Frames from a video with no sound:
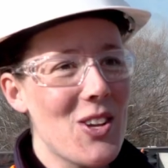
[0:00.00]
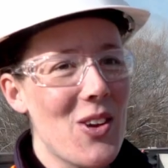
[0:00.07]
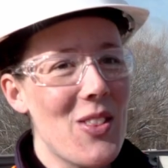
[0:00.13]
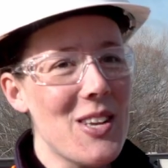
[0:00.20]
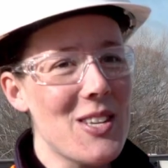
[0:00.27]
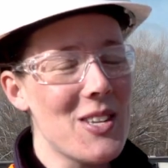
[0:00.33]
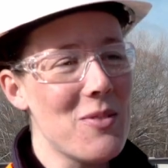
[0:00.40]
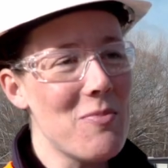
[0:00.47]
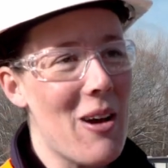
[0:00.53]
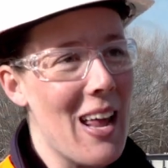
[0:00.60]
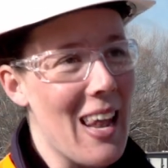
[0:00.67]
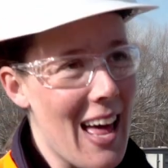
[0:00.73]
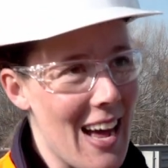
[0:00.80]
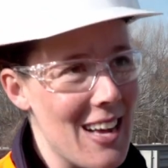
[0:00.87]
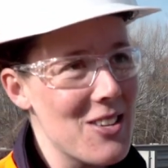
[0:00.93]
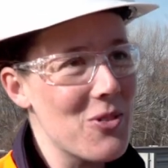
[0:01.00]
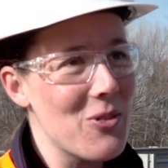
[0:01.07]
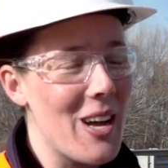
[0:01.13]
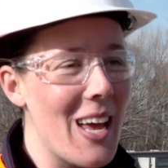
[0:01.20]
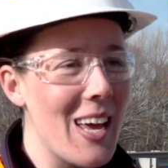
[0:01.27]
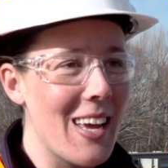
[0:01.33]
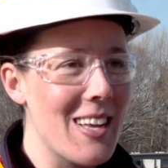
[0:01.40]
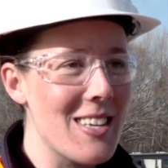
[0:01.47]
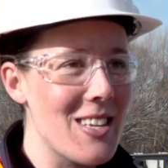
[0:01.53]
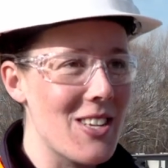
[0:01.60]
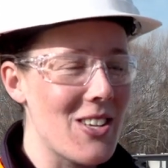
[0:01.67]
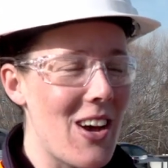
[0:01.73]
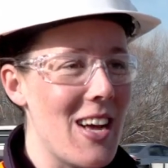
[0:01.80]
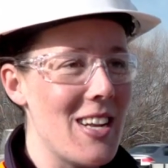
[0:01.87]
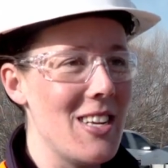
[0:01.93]
So this is my last week as a
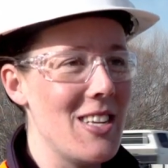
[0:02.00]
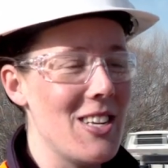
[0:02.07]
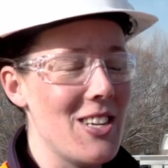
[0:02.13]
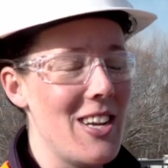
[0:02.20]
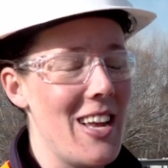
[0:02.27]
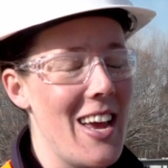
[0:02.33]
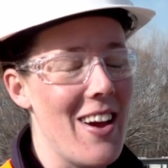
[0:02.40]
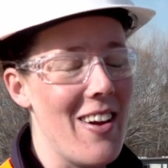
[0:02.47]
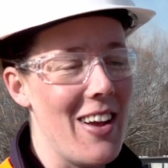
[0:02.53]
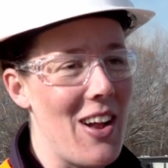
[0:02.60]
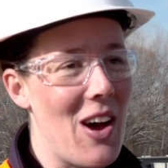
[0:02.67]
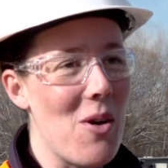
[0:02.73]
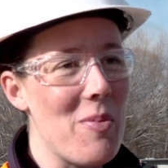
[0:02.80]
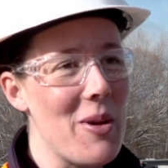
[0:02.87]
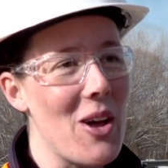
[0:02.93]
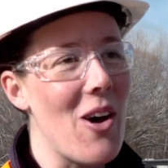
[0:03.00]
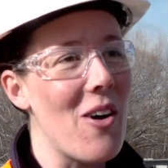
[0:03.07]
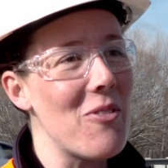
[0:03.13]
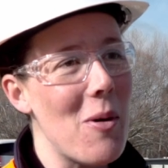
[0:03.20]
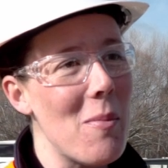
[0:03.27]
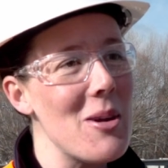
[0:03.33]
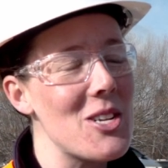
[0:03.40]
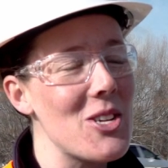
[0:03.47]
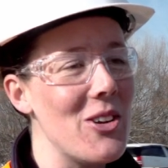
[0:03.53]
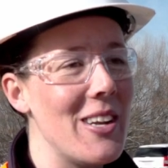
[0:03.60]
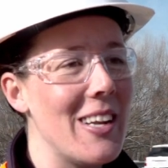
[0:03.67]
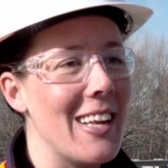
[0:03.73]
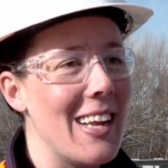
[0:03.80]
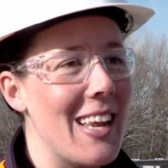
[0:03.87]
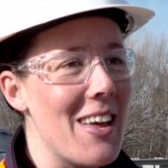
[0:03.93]
site engineer and I'll be off on
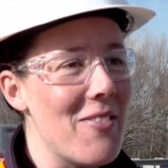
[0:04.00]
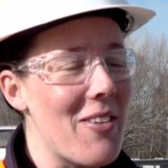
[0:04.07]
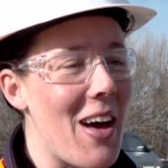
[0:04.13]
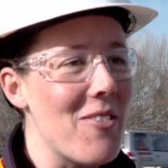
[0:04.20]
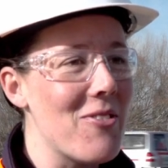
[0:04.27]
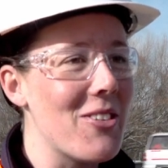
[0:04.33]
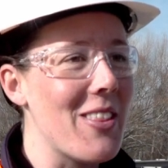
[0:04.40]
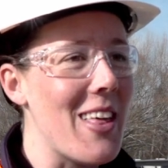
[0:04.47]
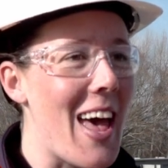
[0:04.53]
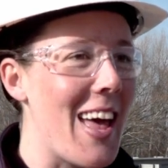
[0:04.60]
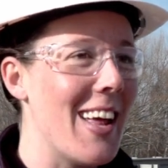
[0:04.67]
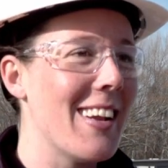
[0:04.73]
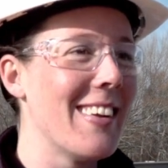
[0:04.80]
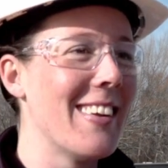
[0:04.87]
maternity leave after that.